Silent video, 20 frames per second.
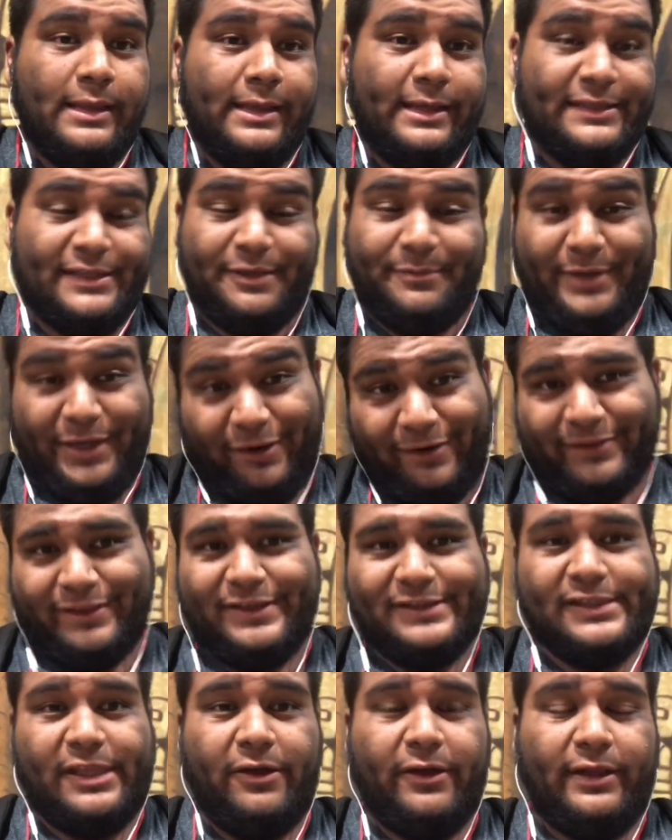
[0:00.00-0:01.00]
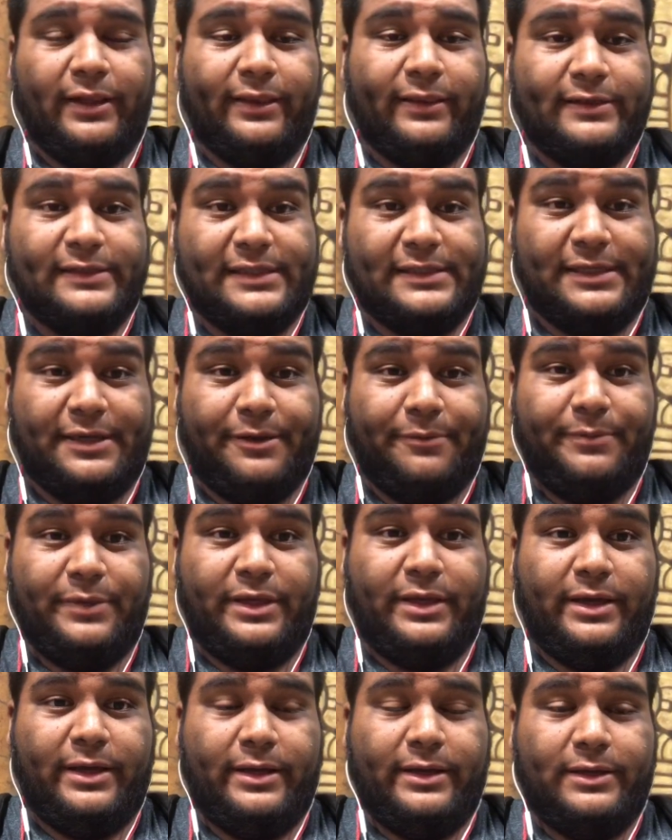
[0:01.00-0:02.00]
It's going to be here at the Estadio Caliente. This is going to
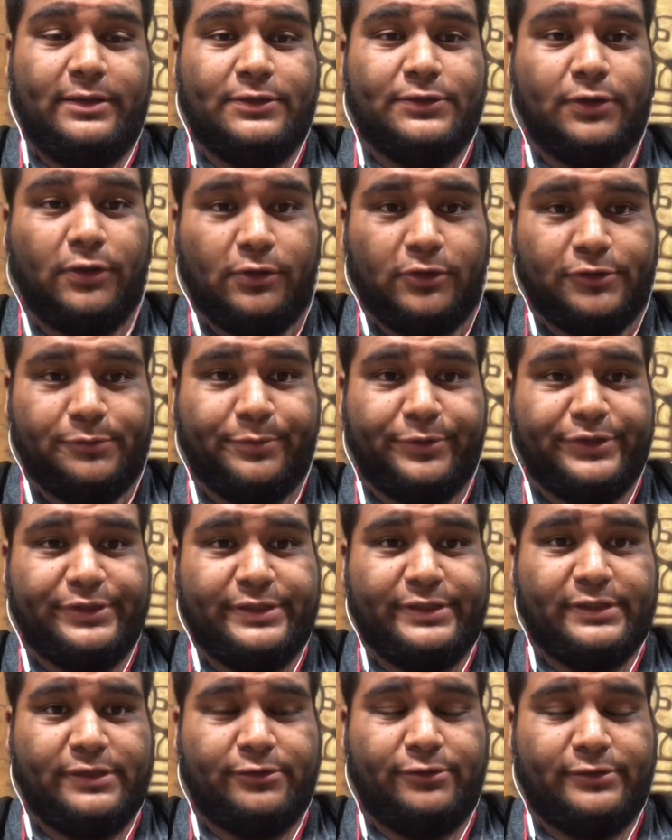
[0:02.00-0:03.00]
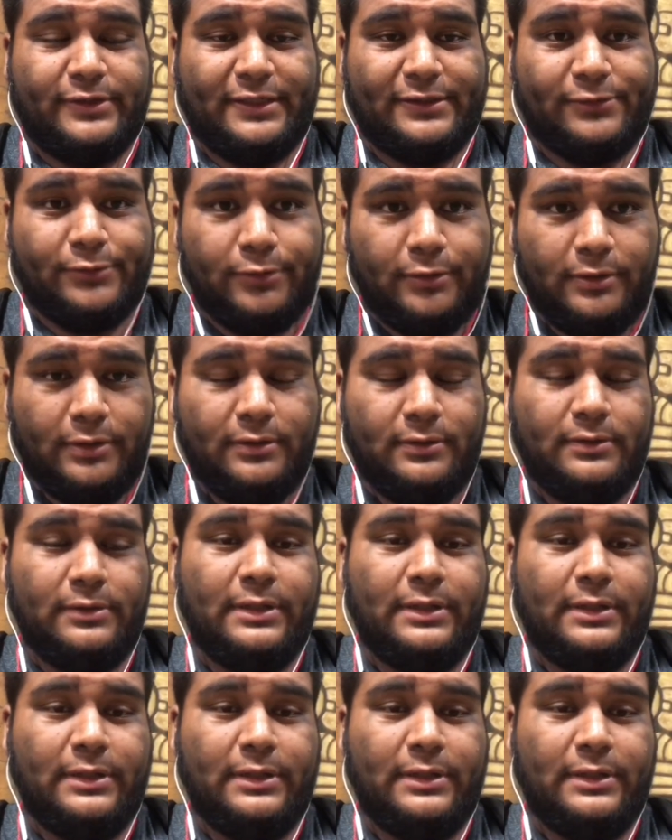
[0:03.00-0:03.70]
be Xolos versus Cruz Azul.